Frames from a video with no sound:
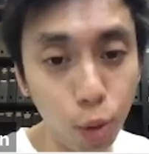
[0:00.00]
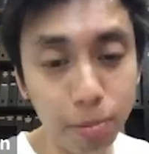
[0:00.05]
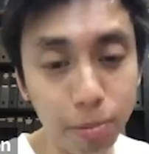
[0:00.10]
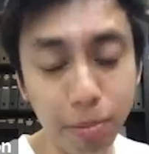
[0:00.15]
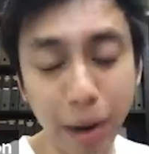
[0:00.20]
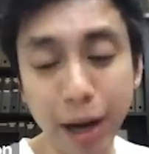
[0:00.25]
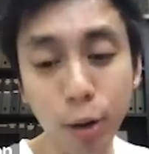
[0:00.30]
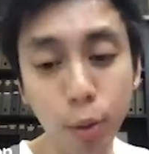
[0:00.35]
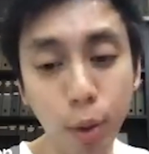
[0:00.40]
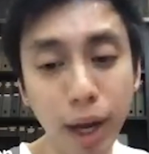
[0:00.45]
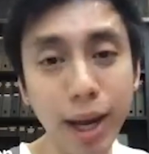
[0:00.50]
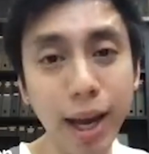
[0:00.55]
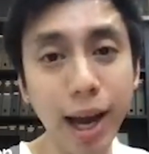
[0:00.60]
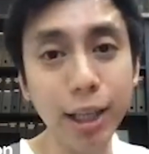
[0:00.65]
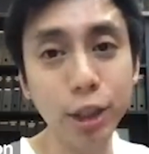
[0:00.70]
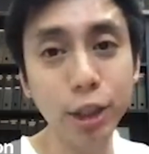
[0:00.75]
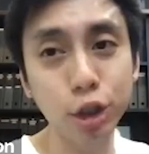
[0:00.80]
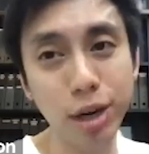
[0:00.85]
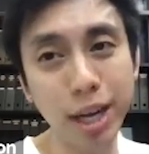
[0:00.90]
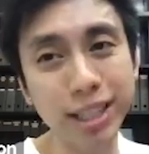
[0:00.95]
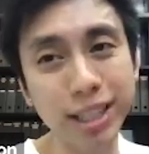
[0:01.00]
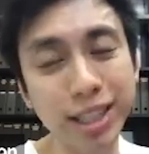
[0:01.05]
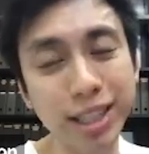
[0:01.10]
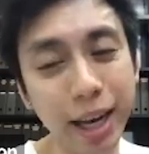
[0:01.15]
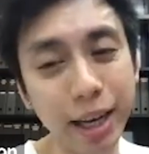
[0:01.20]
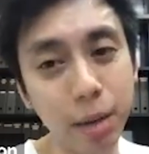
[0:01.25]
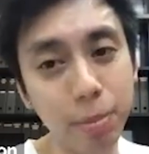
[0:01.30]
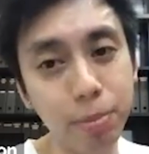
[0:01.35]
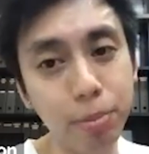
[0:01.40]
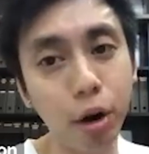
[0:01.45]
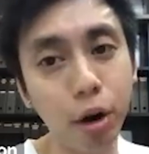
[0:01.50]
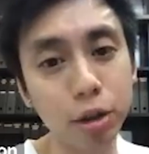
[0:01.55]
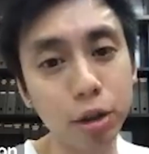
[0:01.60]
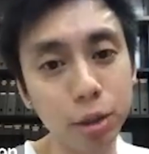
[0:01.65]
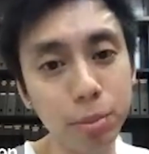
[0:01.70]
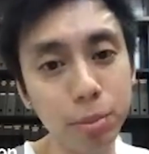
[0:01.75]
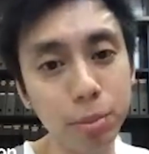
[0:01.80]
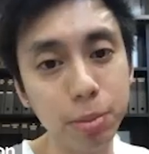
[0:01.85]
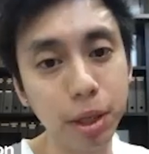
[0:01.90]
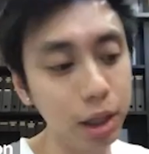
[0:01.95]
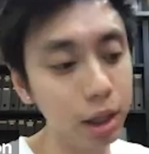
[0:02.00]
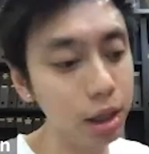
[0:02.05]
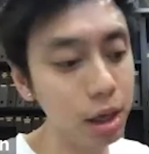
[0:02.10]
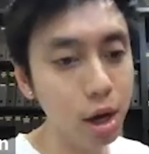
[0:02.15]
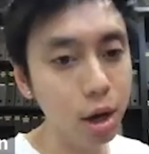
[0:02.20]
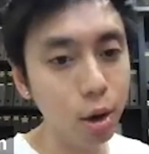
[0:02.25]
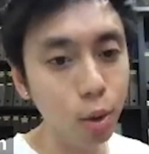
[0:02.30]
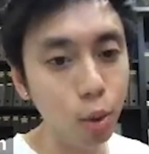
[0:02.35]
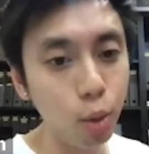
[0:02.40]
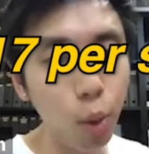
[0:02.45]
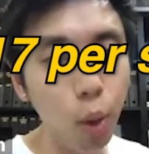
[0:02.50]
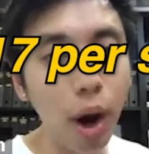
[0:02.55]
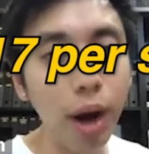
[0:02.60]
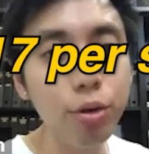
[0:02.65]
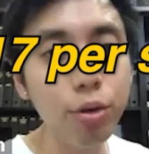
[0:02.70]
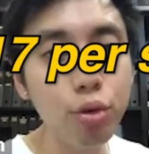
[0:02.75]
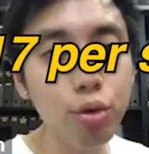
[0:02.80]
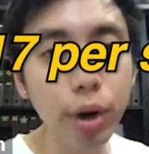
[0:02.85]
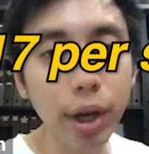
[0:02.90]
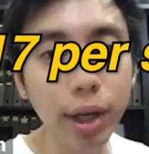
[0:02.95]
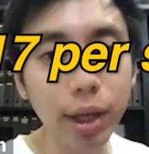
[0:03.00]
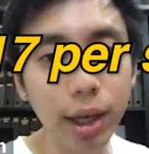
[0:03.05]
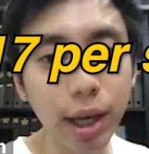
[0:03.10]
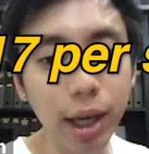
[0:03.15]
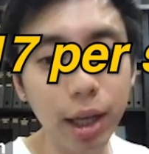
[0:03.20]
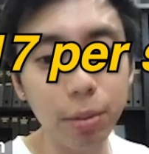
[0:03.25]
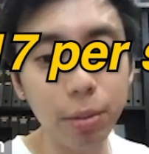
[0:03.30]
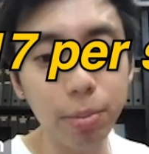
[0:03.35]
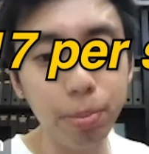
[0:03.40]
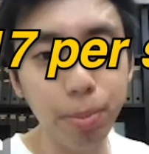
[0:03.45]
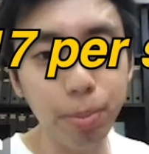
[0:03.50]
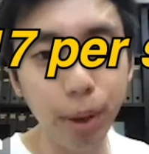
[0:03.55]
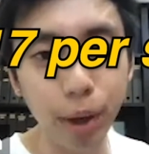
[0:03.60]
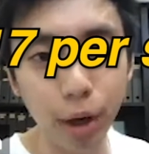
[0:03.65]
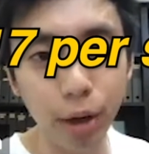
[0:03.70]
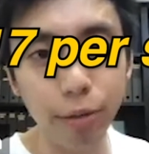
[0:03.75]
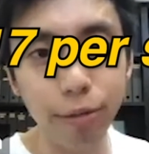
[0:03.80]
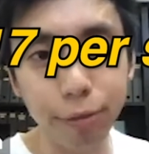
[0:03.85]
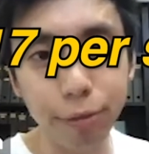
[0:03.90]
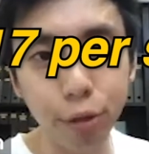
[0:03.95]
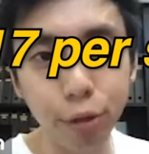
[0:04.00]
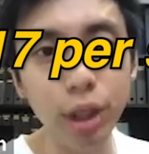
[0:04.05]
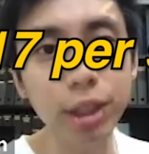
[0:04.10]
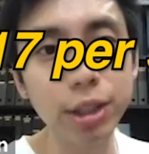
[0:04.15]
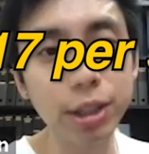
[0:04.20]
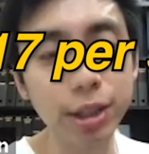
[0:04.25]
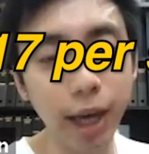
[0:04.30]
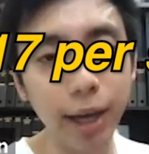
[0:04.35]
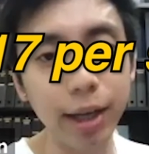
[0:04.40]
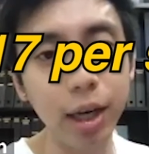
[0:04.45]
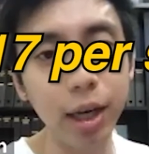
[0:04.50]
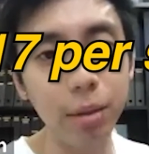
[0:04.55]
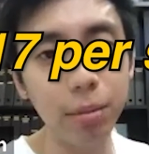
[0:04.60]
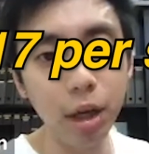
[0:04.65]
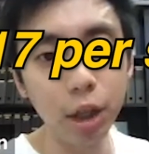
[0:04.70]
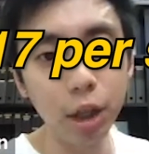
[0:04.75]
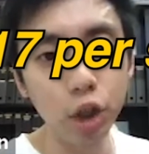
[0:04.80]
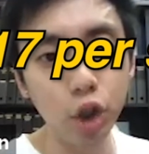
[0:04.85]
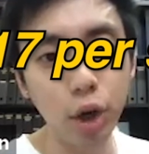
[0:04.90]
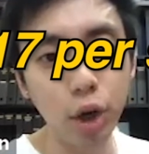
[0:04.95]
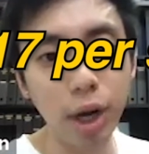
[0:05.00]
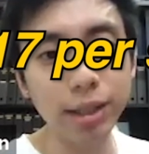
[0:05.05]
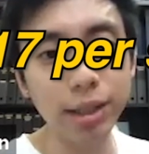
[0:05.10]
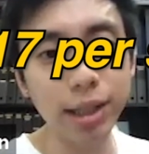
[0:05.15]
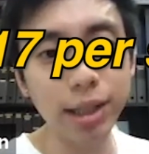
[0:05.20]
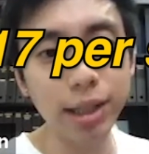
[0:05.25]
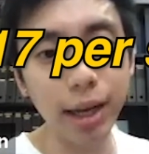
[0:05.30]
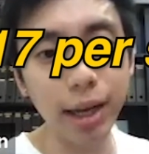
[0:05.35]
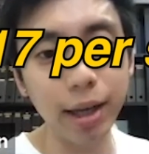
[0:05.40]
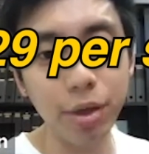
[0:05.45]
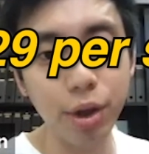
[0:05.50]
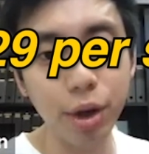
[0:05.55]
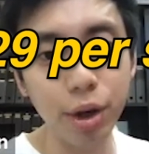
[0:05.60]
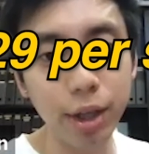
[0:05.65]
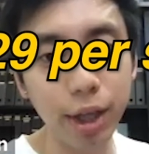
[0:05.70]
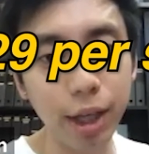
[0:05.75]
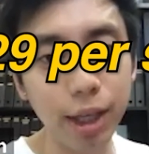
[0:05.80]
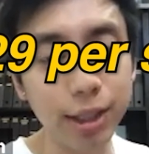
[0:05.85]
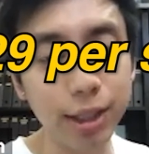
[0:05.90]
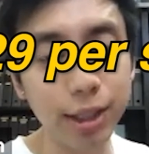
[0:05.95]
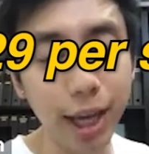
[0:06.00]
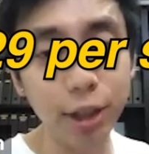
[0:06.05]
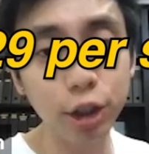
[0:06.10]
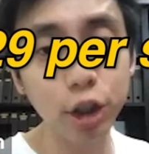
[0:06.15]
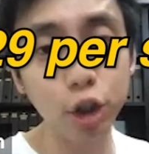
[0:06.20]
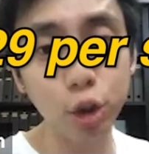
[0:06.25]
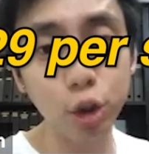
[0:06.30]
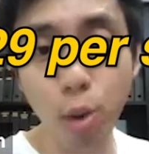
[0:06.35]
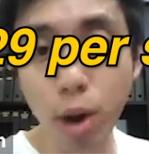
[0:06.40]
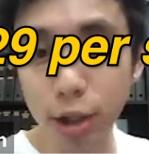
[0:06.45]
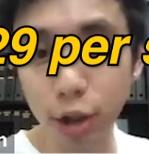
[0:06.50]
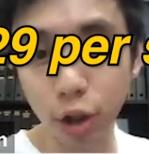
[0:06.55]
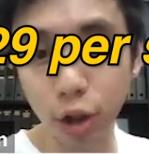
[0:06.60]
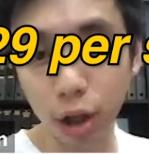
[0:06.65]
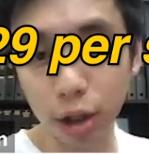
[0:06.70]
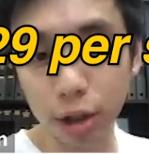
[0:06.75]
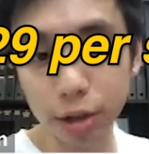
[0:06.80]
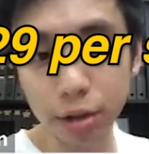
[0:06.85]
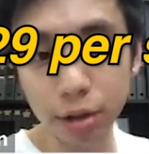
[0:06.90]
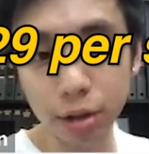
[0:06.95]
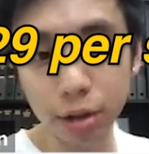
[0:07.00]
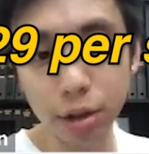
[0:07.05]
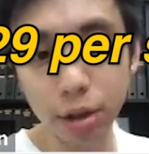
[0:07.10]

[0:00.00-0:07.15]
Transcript: By the way, guys, so that's like approximately 1 ringgit per free sign up. So that's like 30 cents US dollars.